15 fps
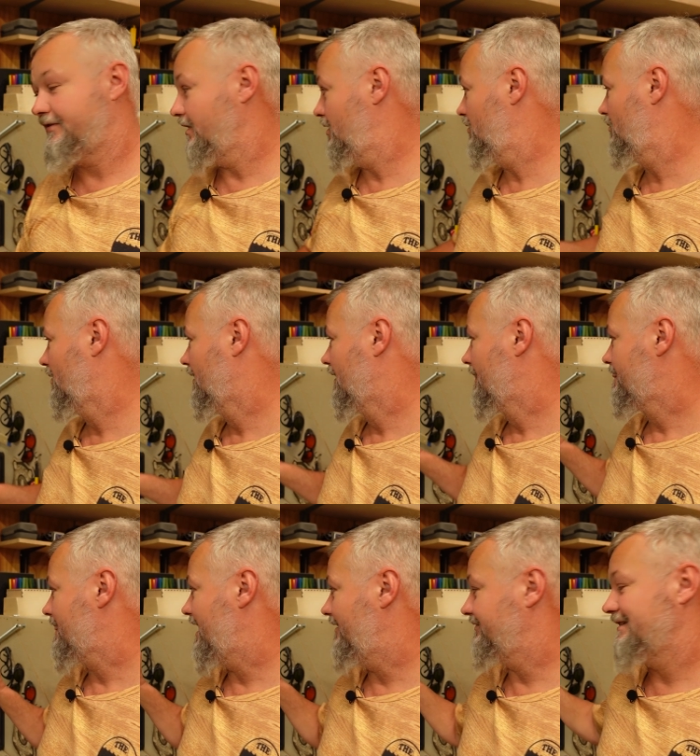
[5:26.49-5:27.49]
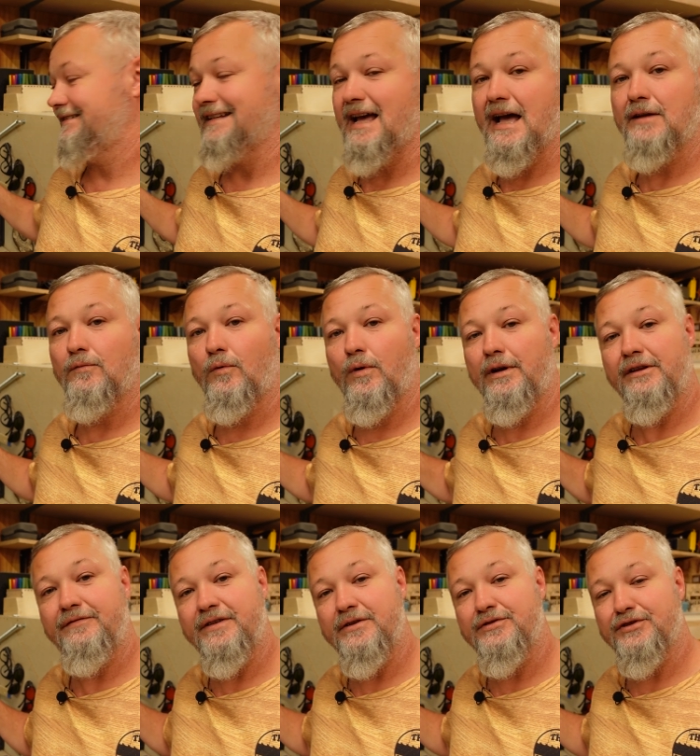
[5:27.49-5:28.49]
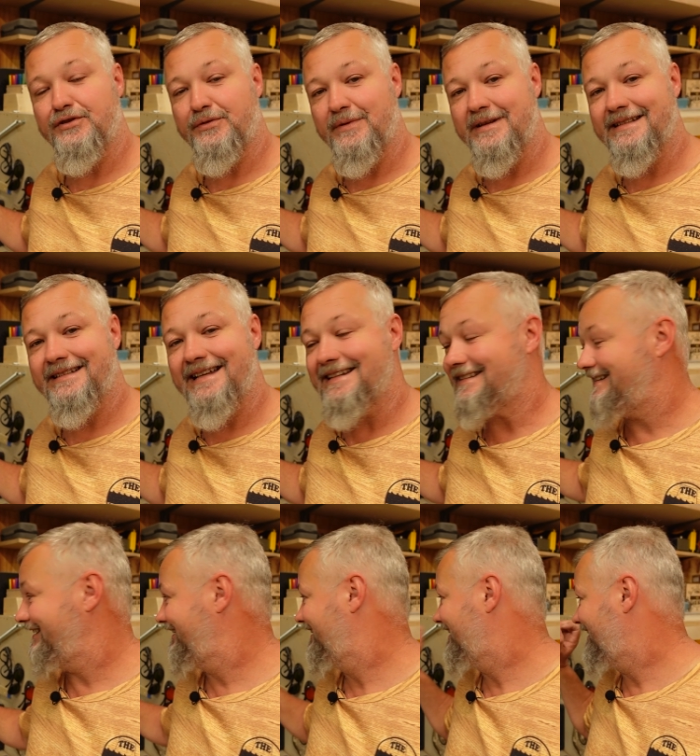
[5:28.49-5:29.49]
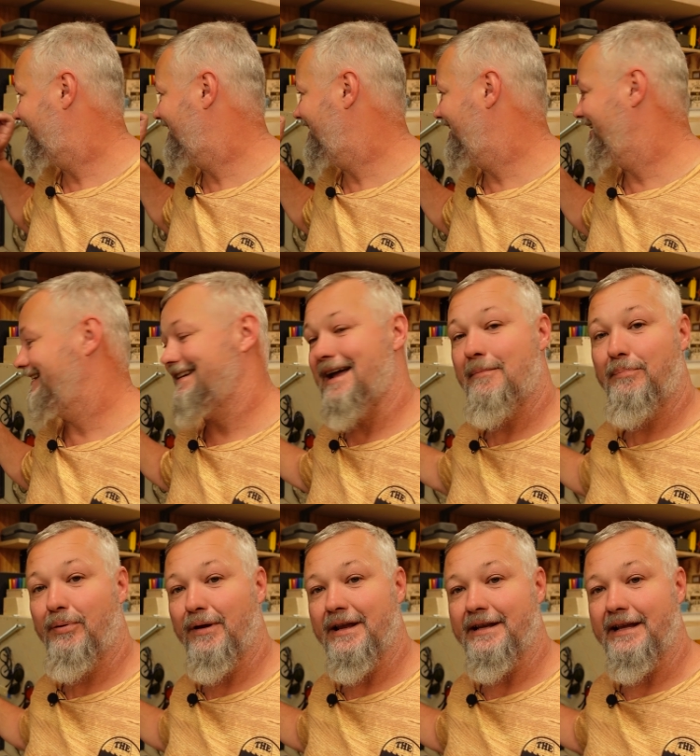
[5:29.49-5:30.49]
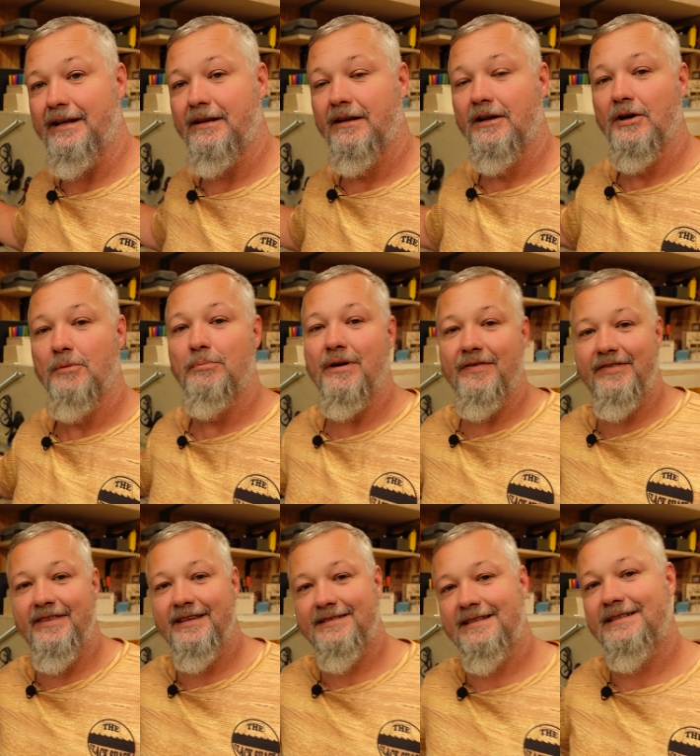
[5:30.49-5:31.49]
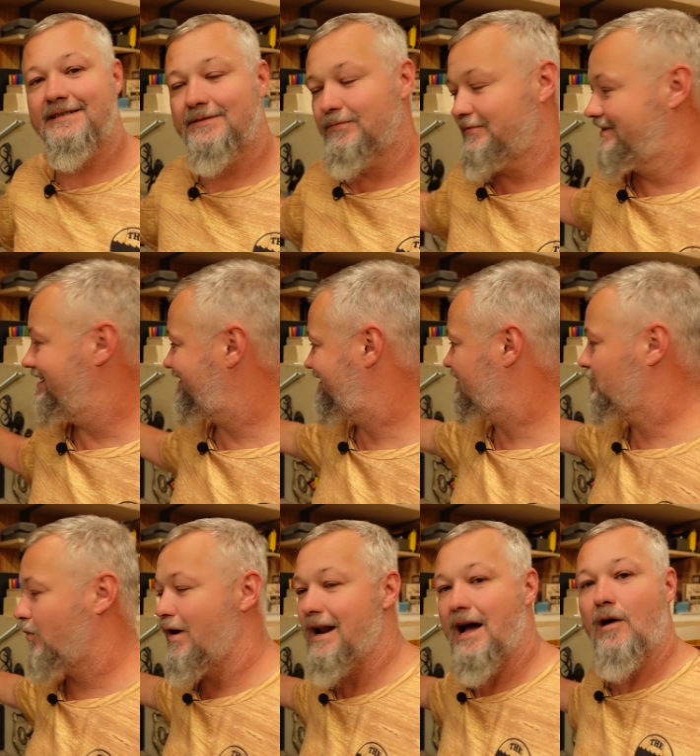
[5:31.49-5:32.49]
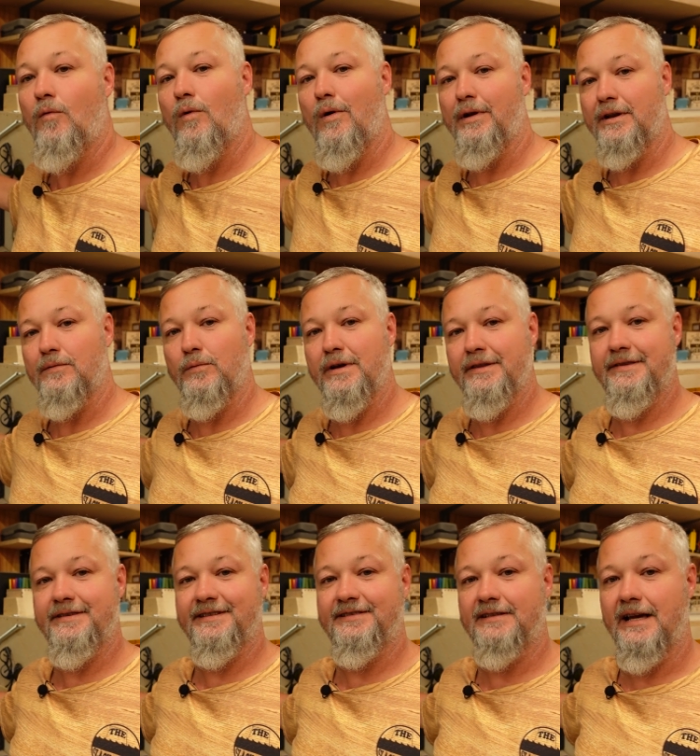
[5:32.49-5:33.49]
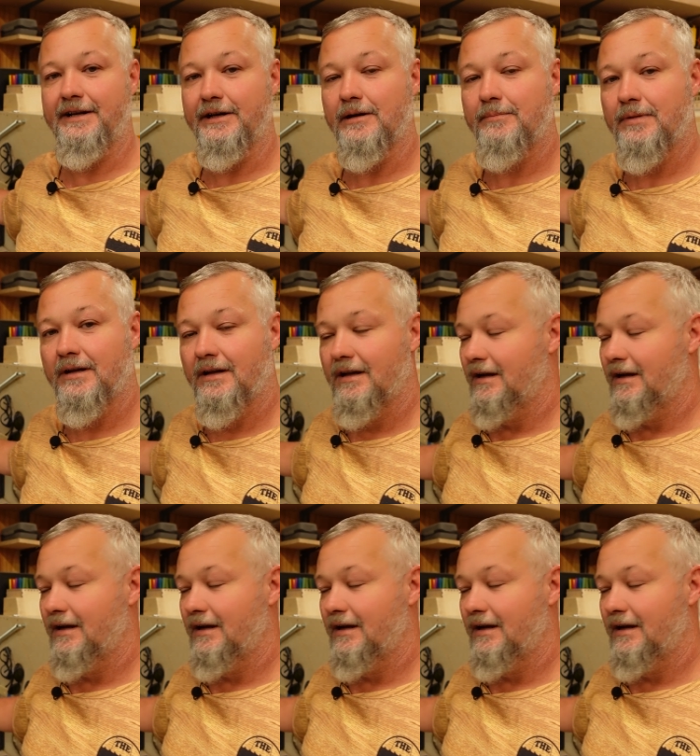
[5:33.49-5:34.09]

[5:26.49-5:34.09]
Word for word: So I've designed one in Fusion 360 and I'm printing it. But this is, this is what I wanted with the setup.